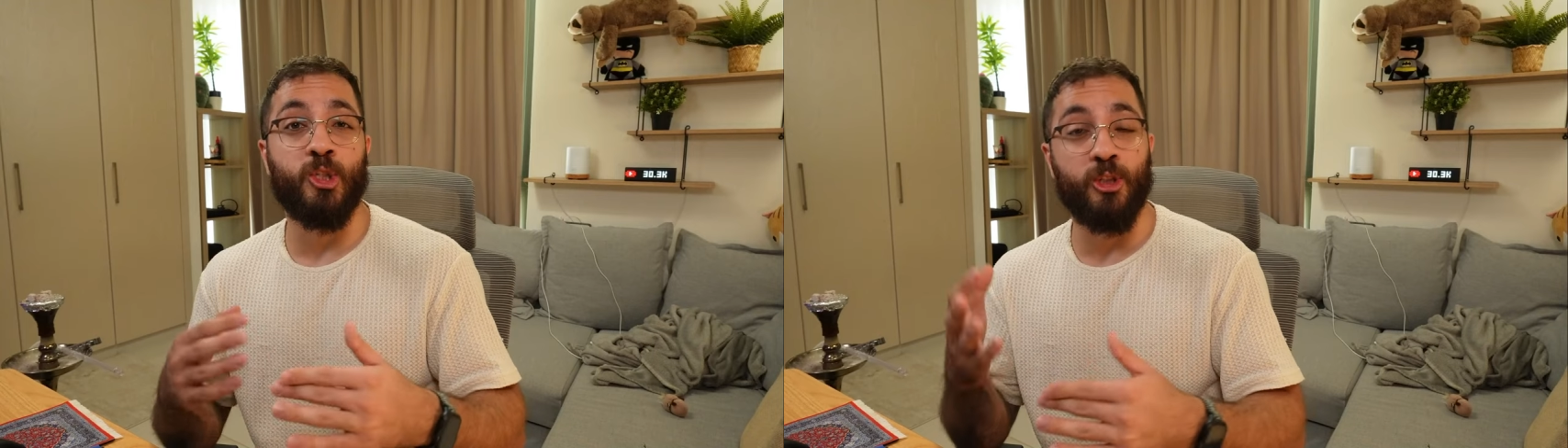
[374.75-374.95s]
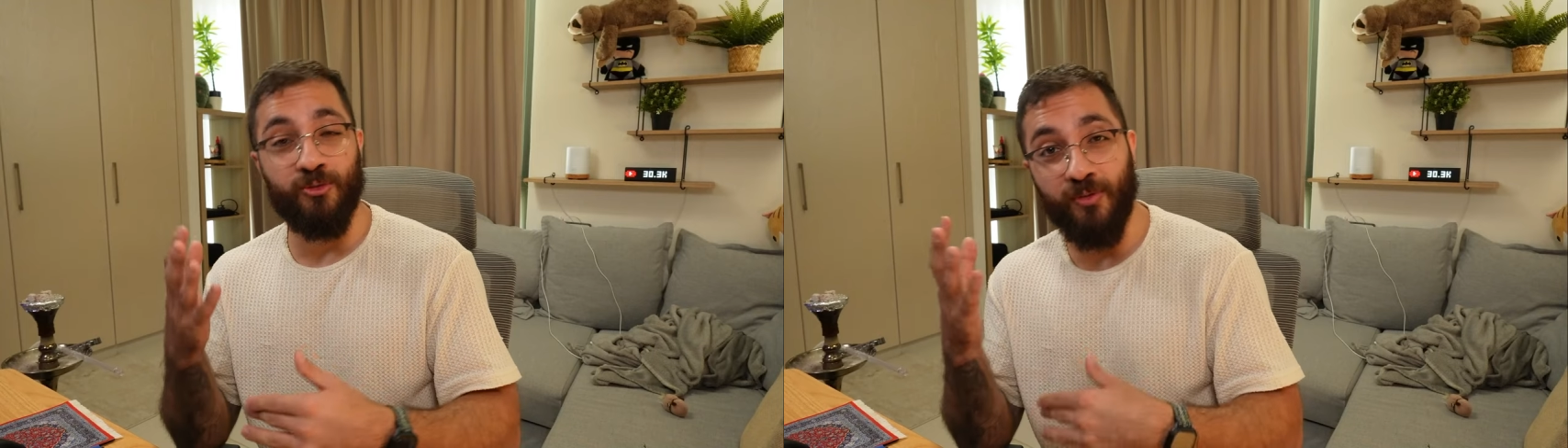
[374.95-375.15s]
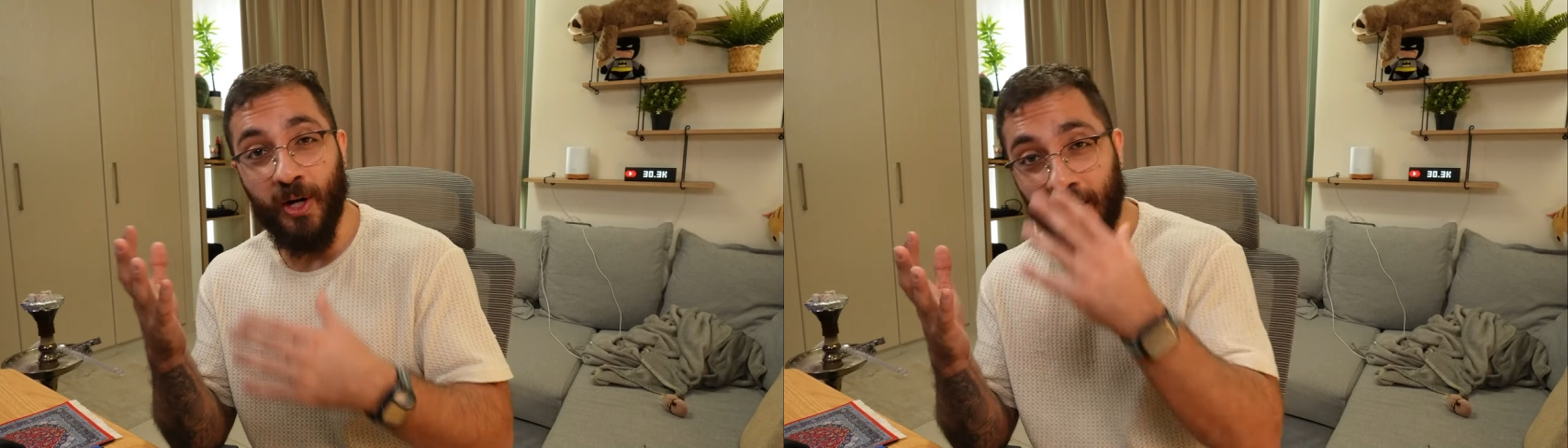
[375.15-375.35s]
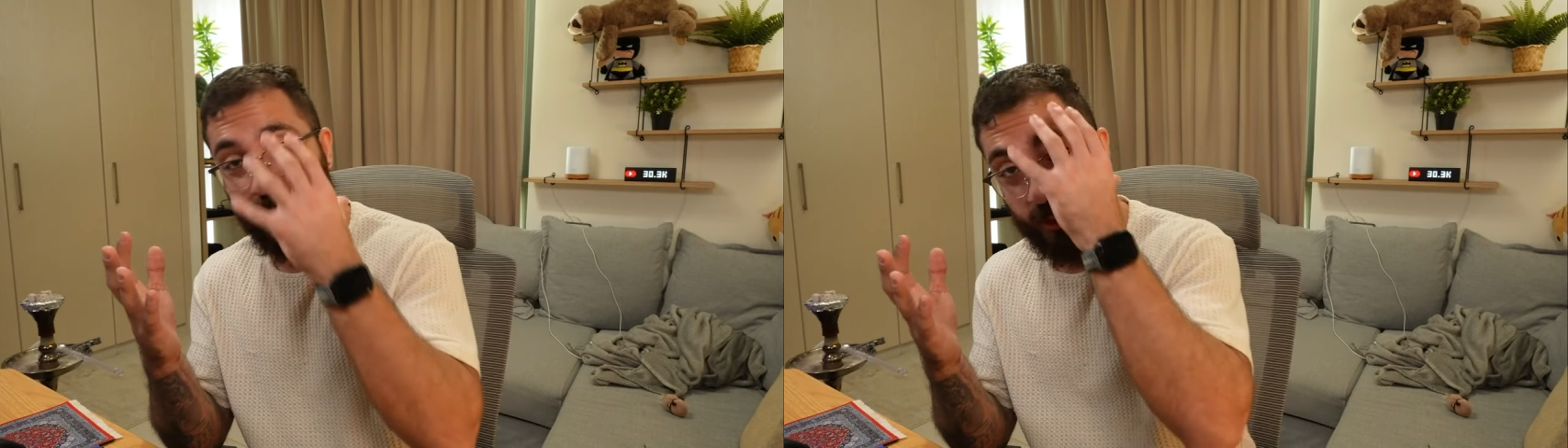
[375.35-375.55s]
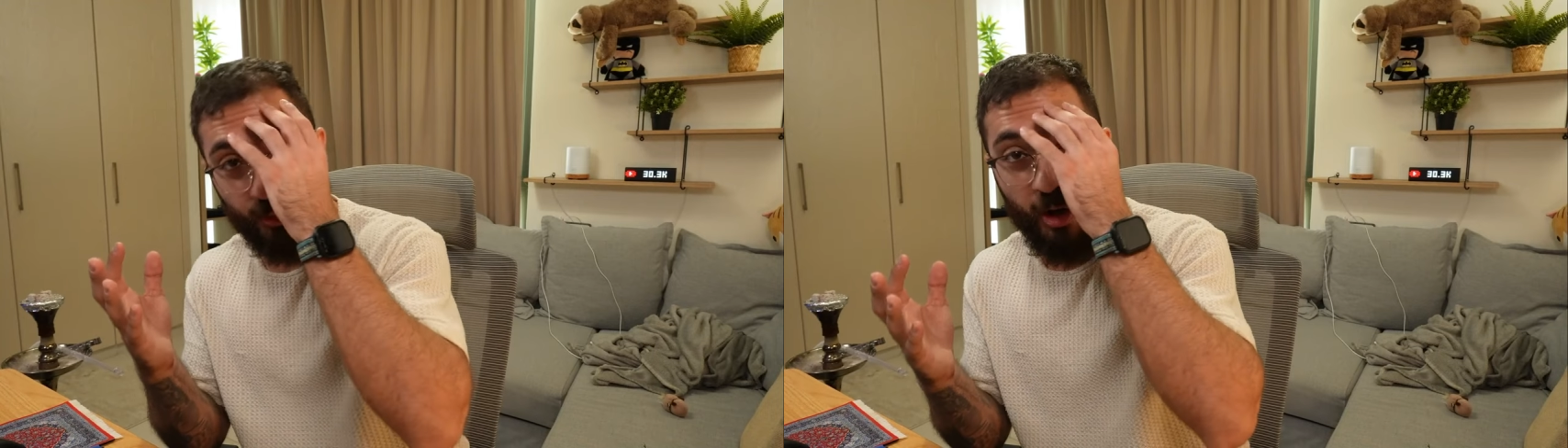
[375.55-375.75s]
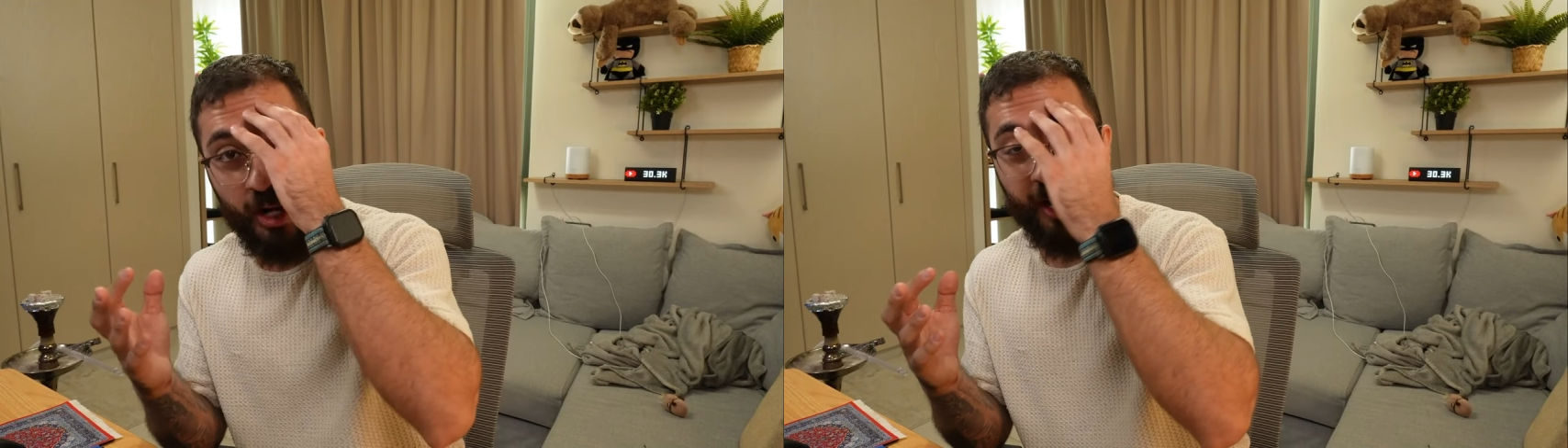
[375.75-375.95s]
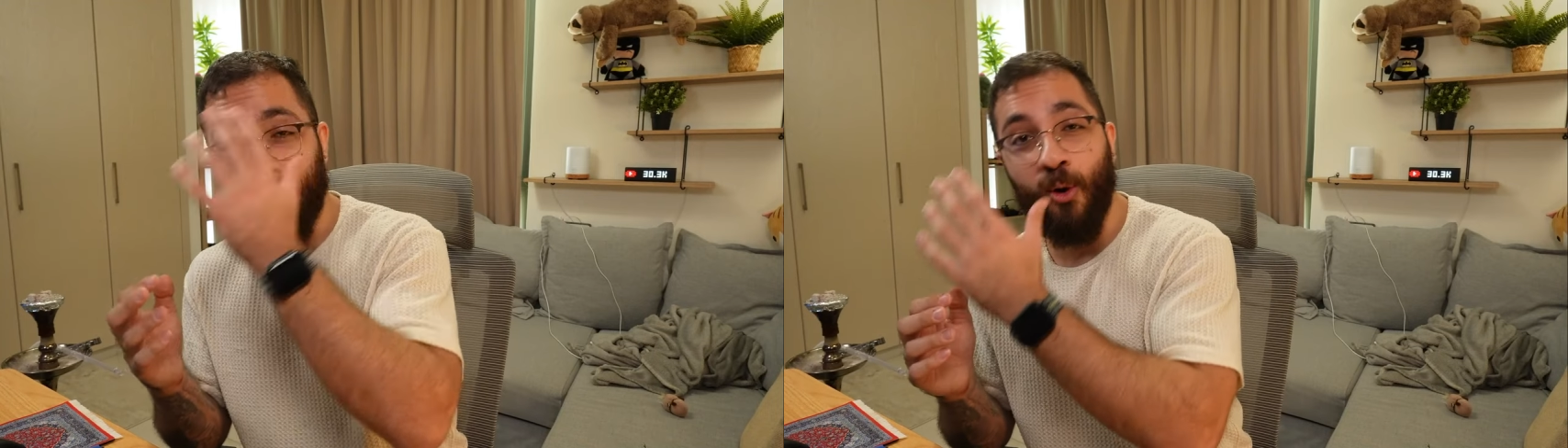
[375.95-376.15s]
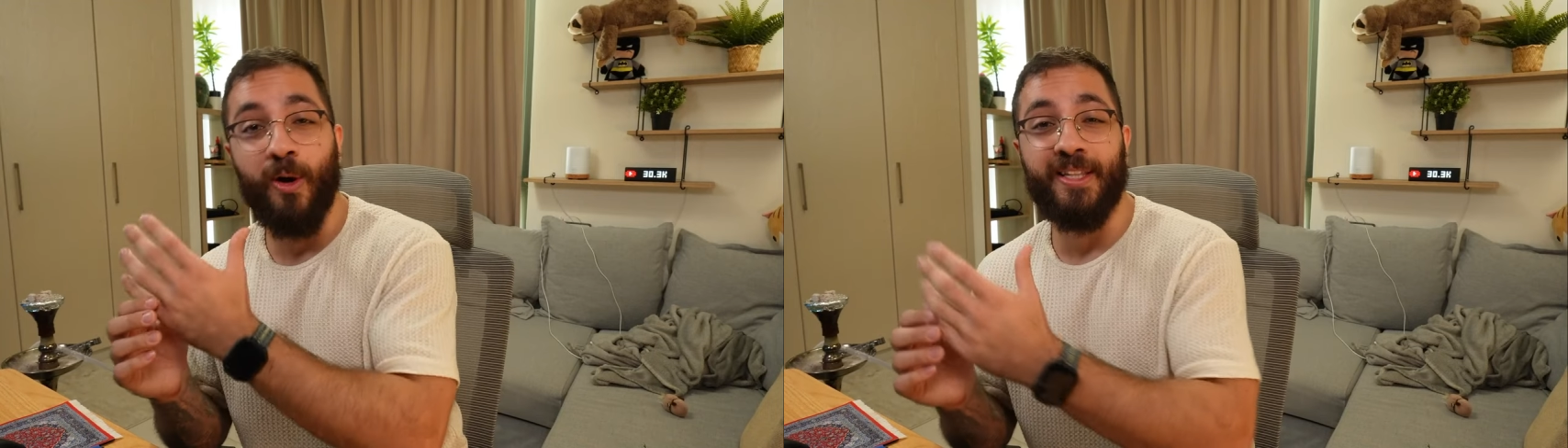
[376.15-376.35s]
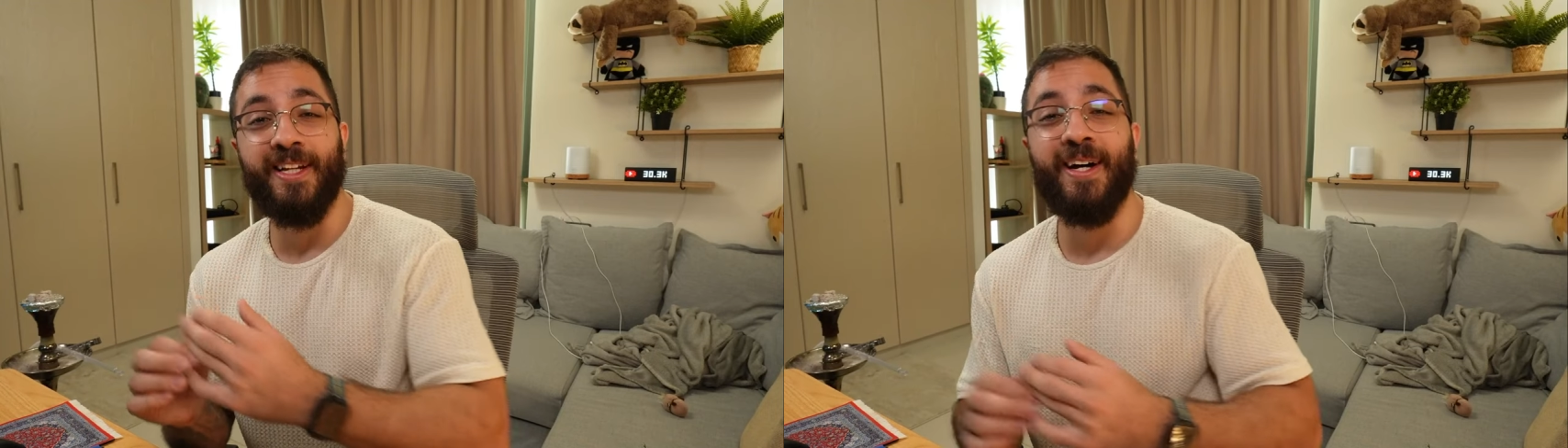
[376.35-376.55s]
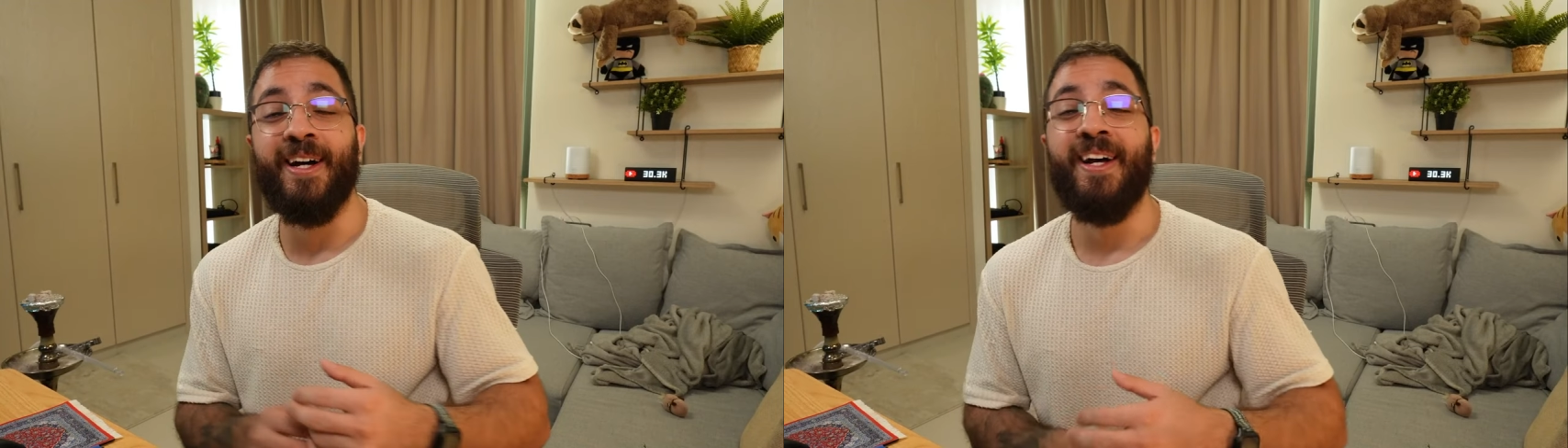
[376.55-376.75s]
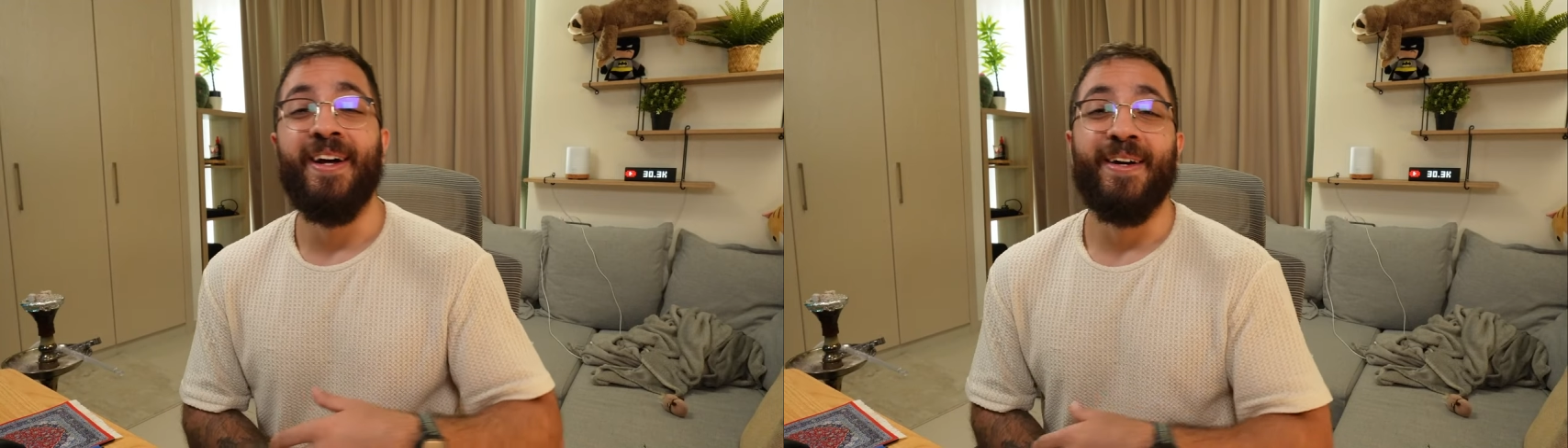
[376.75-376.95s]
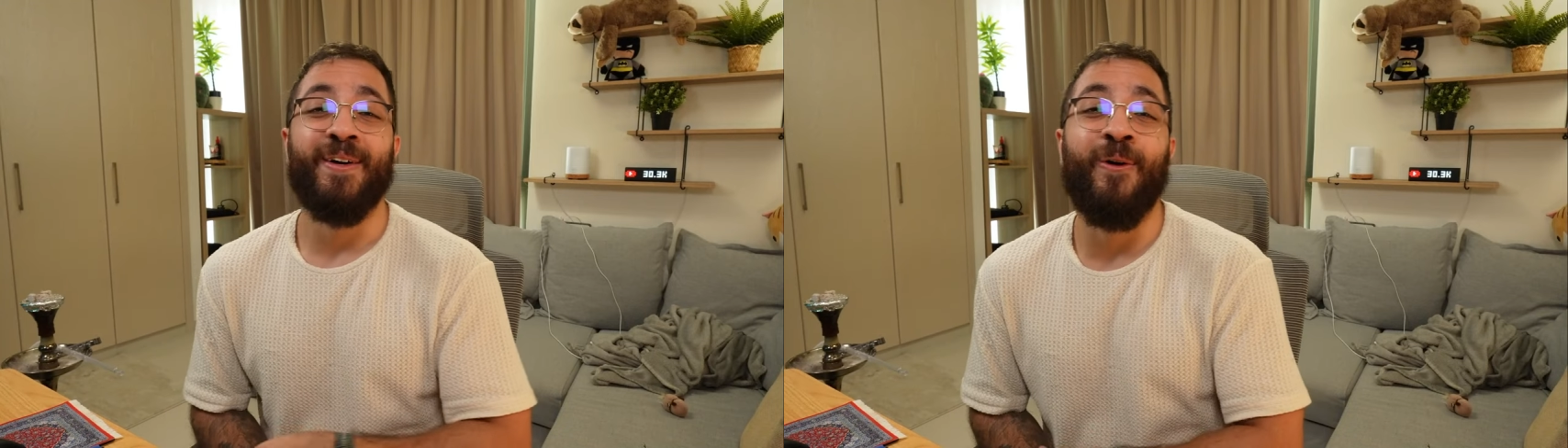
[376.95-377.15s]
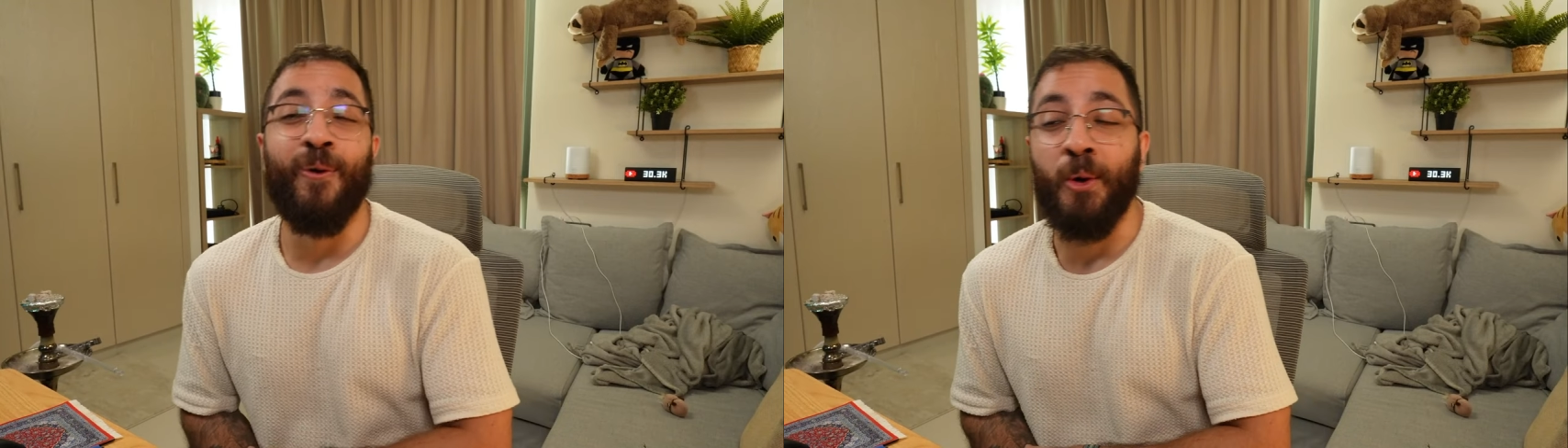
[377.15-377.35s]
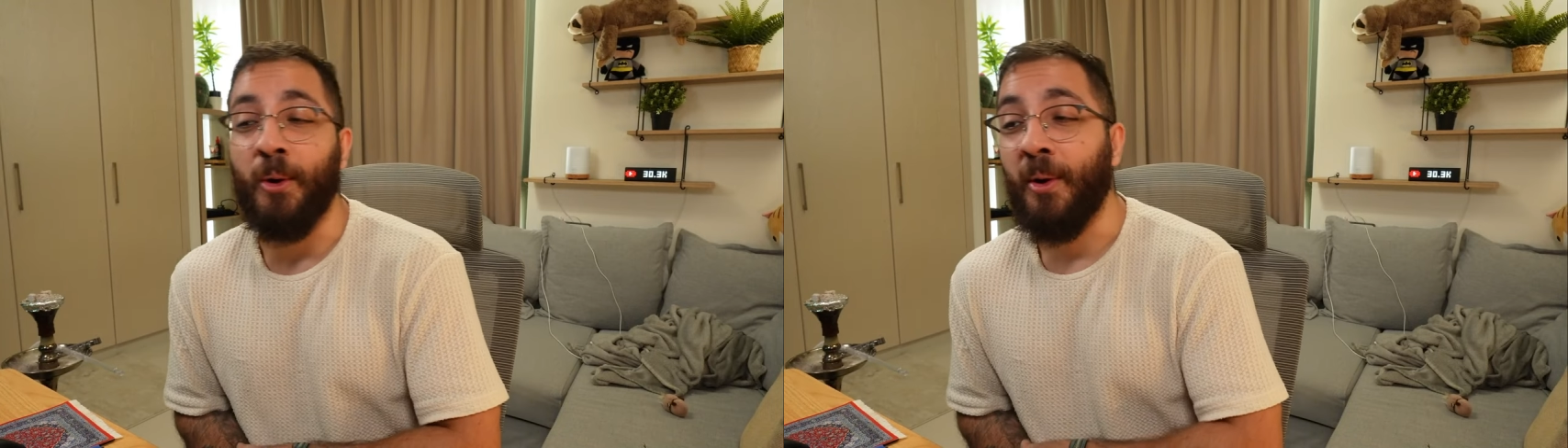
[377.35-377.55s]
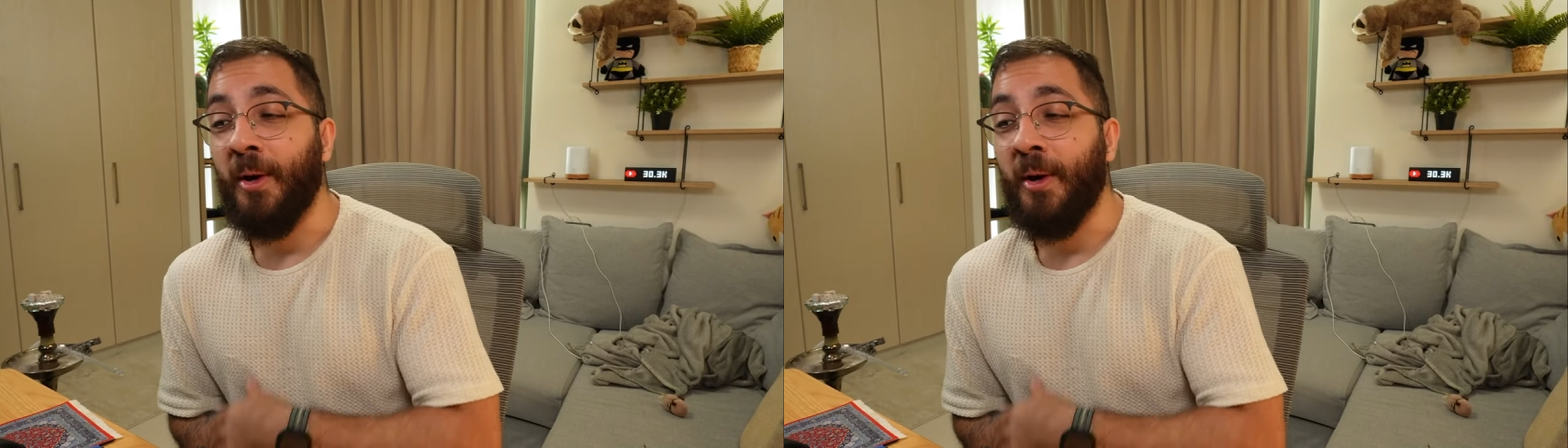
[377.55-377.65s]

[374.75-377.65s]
just fucking cry and go at the corner.